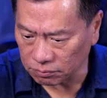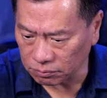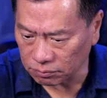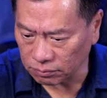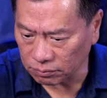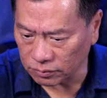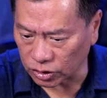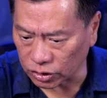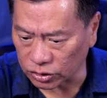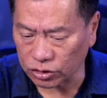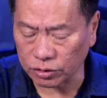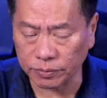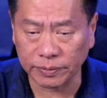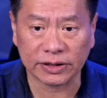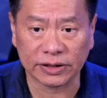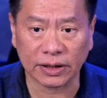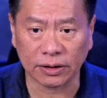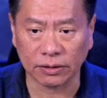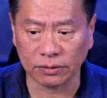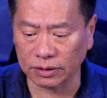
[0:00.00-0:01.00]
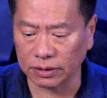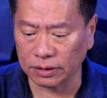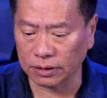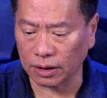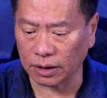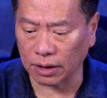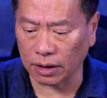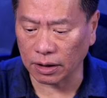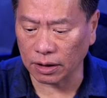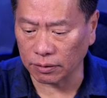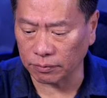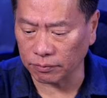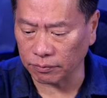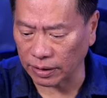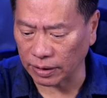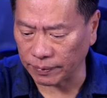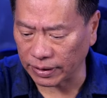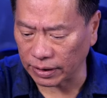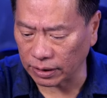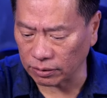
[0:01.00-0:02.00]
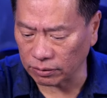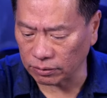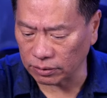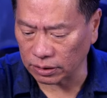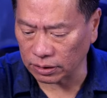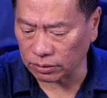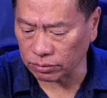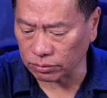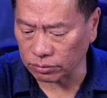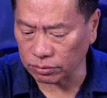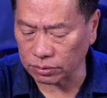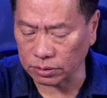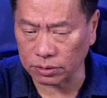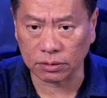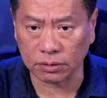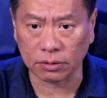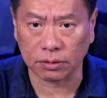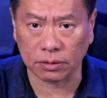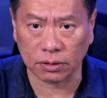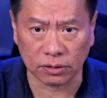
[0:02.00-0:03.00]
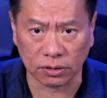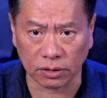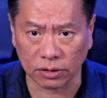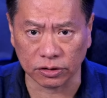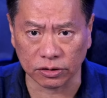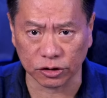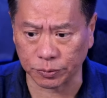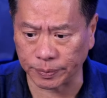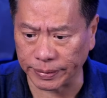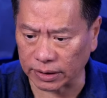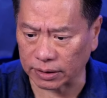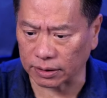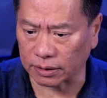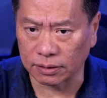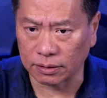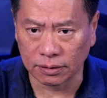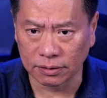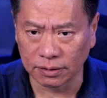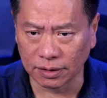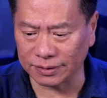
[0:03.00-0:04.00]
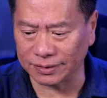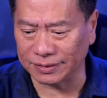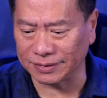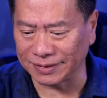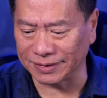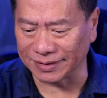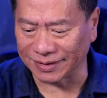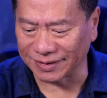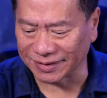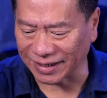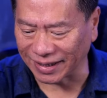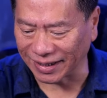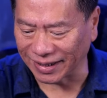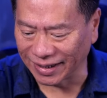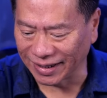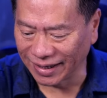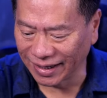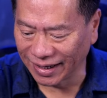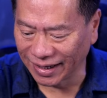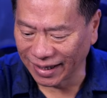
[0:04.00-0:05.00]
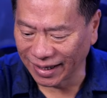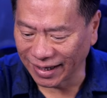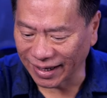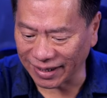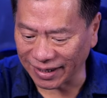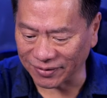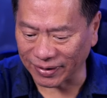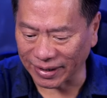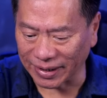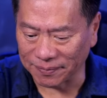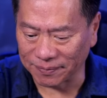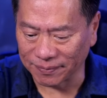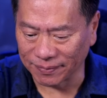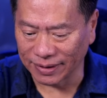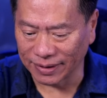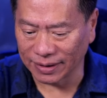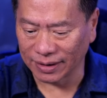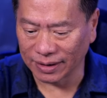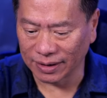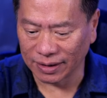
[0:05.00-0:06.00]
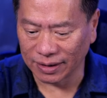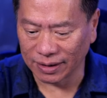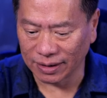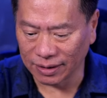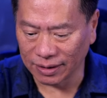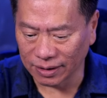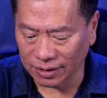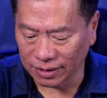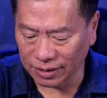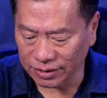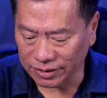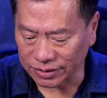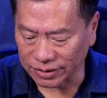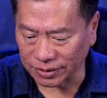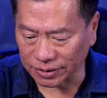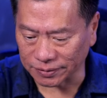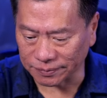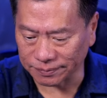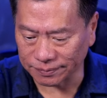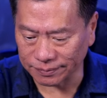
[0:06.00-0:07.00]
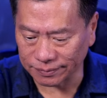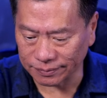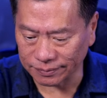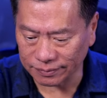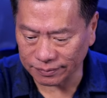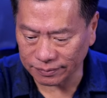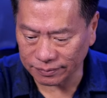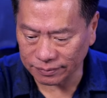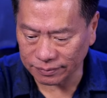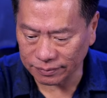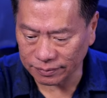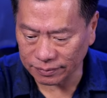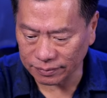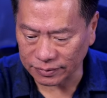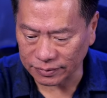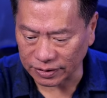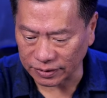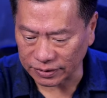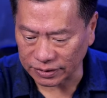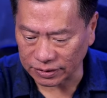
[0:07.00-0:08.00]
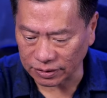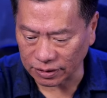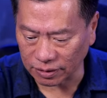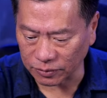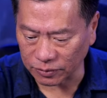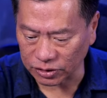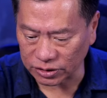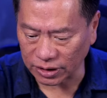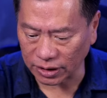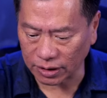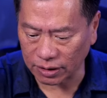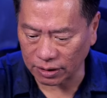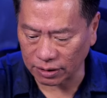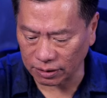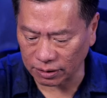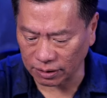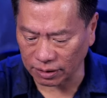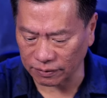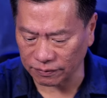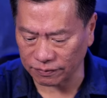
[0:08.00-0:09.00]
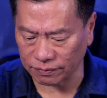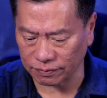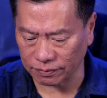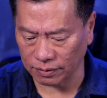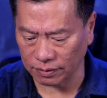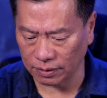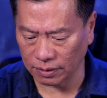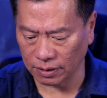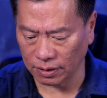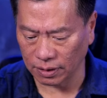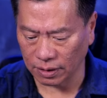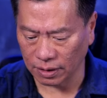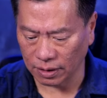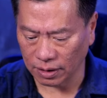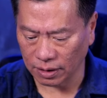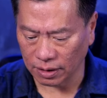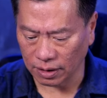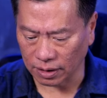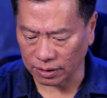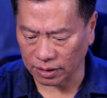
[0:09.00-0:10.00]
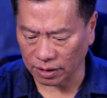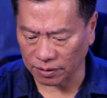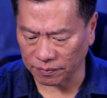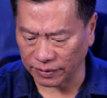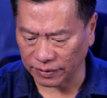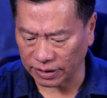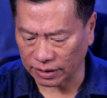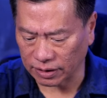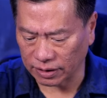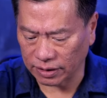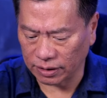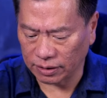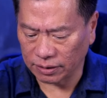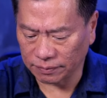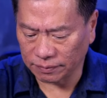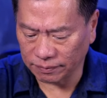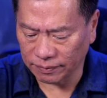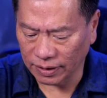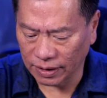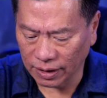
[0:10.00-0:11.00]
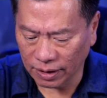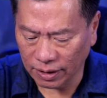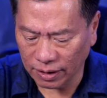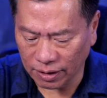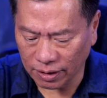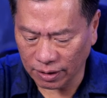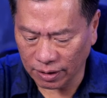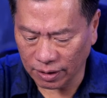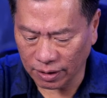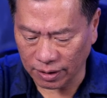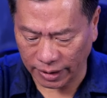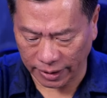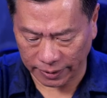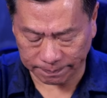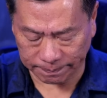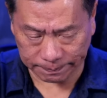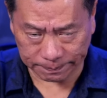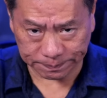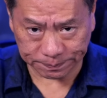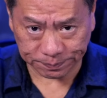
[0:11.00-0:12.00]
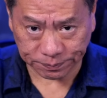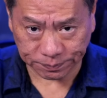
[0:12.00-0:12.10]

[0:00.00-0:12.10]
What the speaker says: There should be sound. Maybe you need to turn on your speaker. Okay. Anyway, so just double check here. If I think everybody can hear. All right.